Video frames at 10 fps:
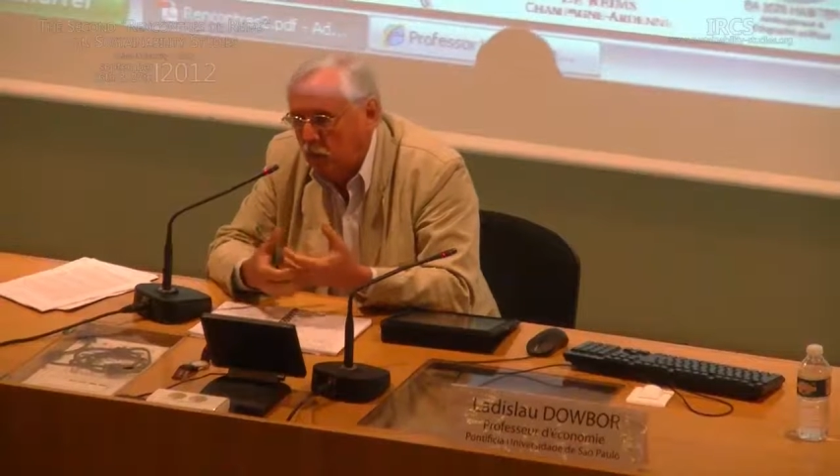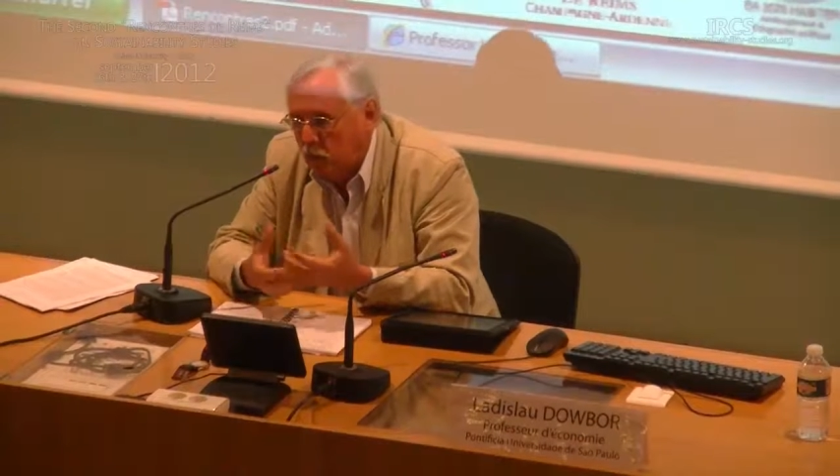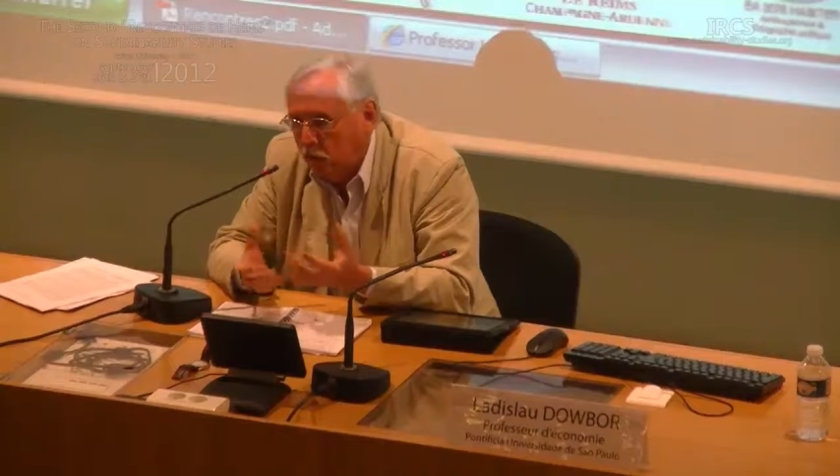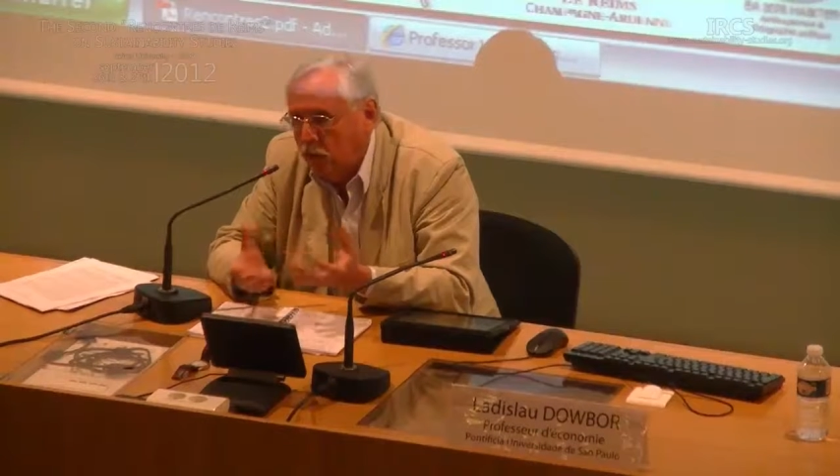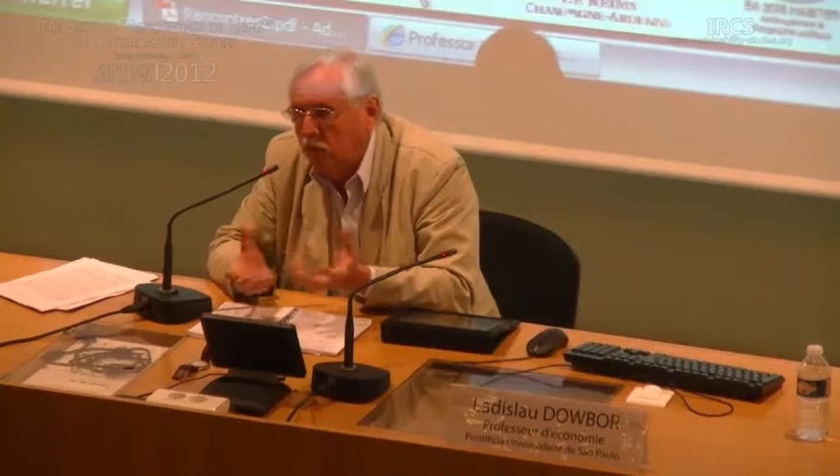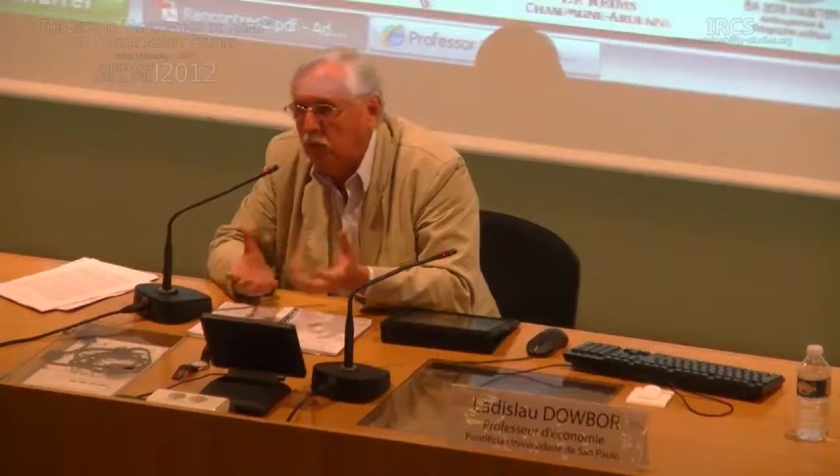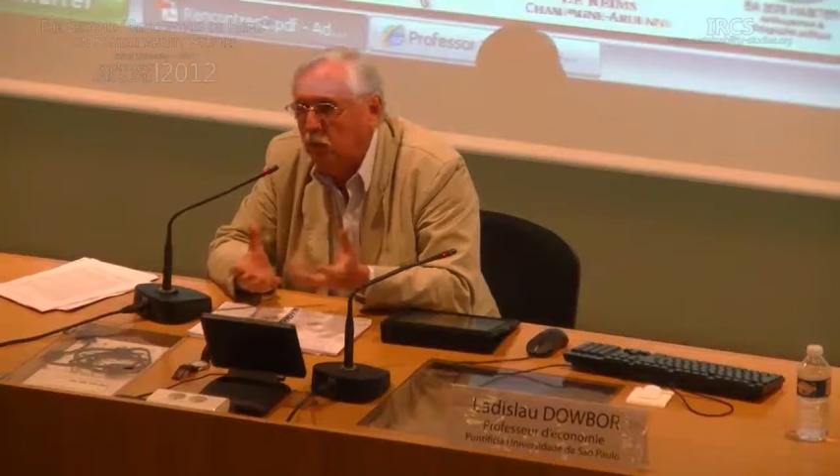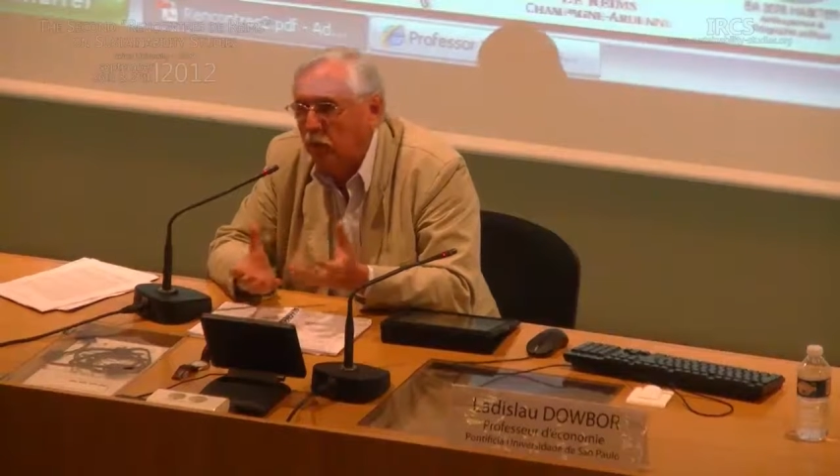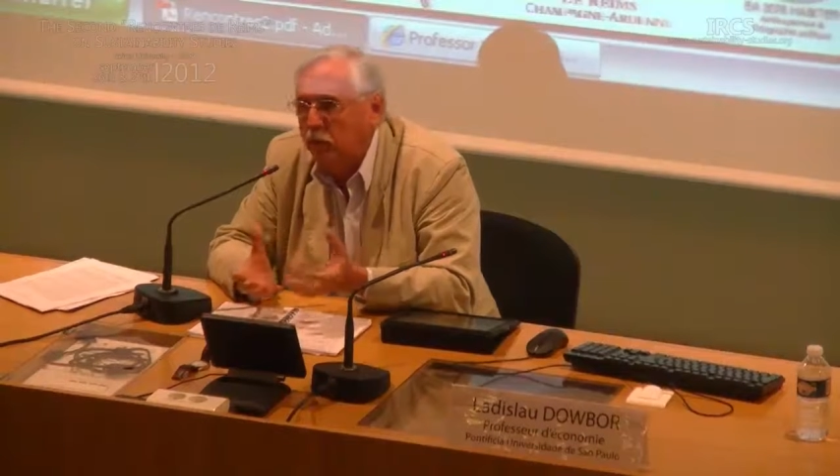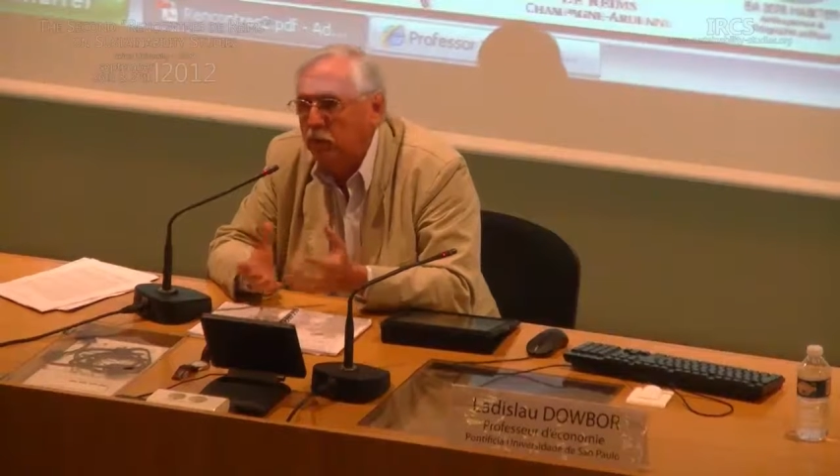
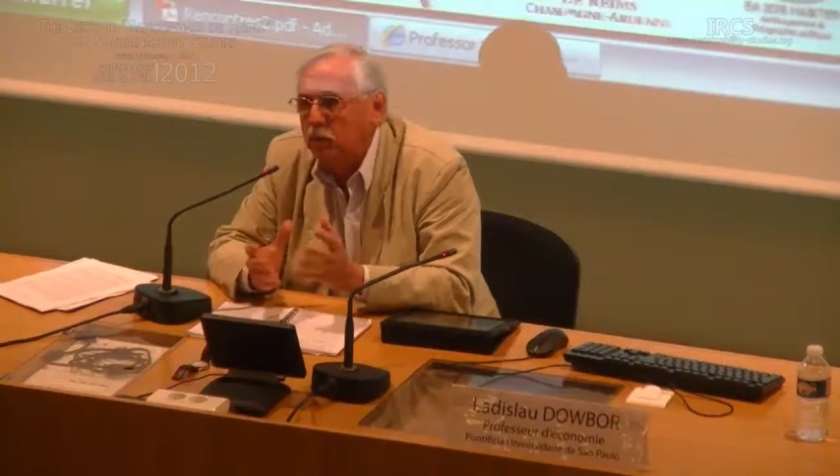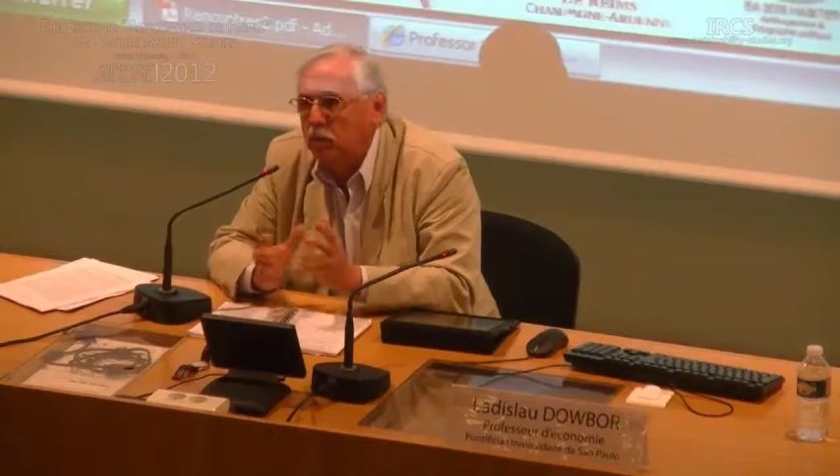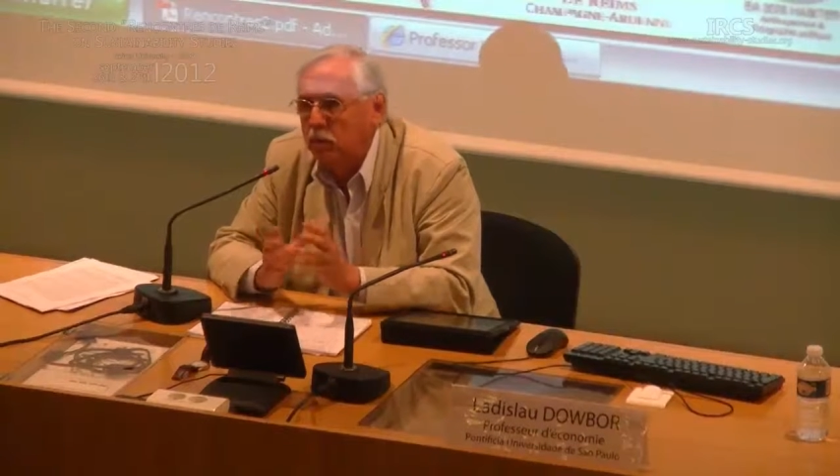government-wide